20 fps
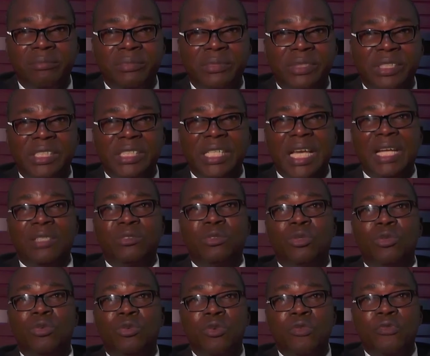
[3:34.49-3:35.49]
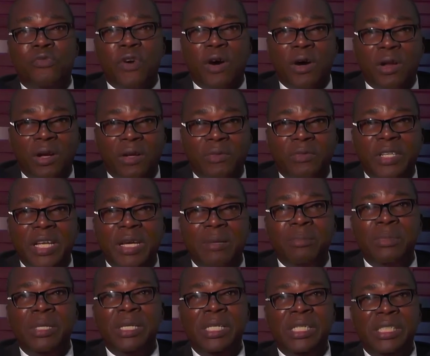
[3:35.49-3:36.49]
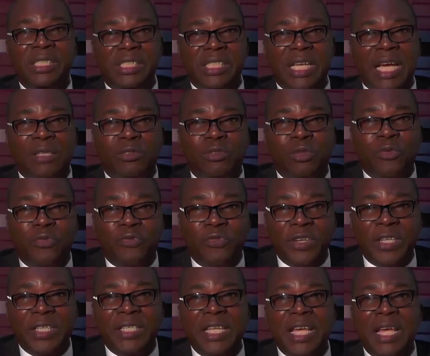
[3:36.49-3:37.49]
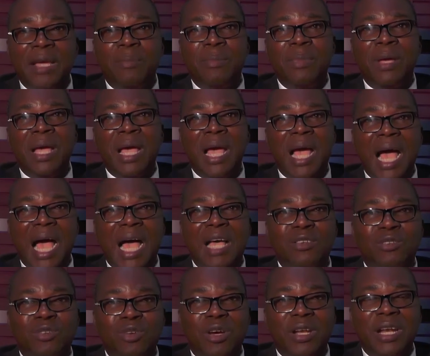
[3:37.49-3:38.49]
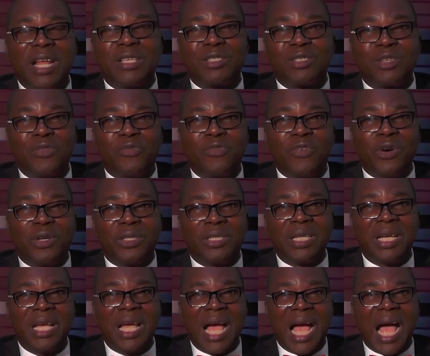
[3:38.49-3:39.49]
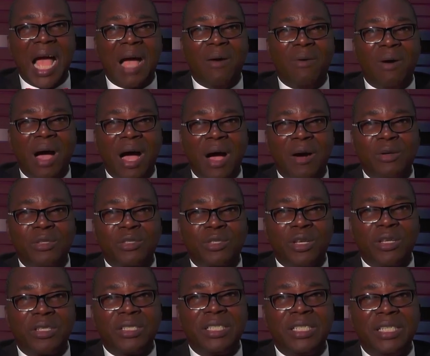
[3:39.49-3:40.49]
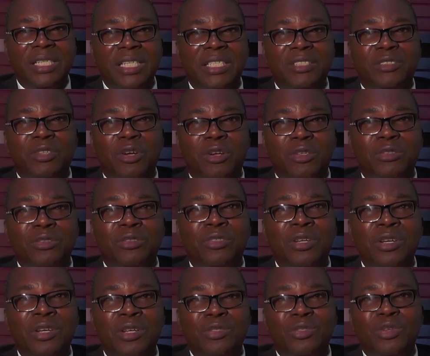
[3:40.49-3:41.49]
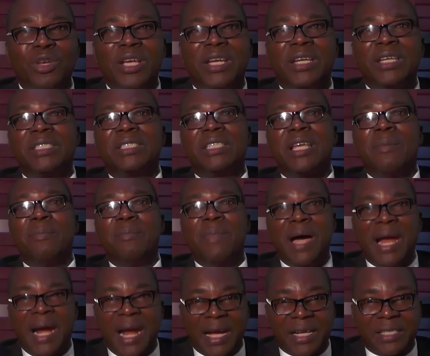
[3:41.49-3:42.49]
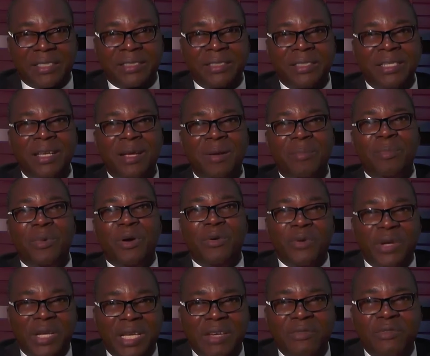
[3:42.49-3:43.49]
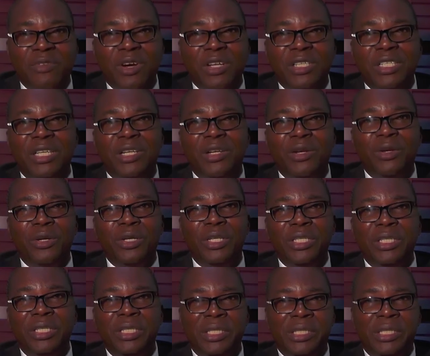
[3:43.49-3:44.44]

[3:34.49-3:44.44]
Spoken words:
She had to cook for all of them. She had to feed them, and so on and so forth. Our house suddenly turned to a Christian barracks. But we give God the glory.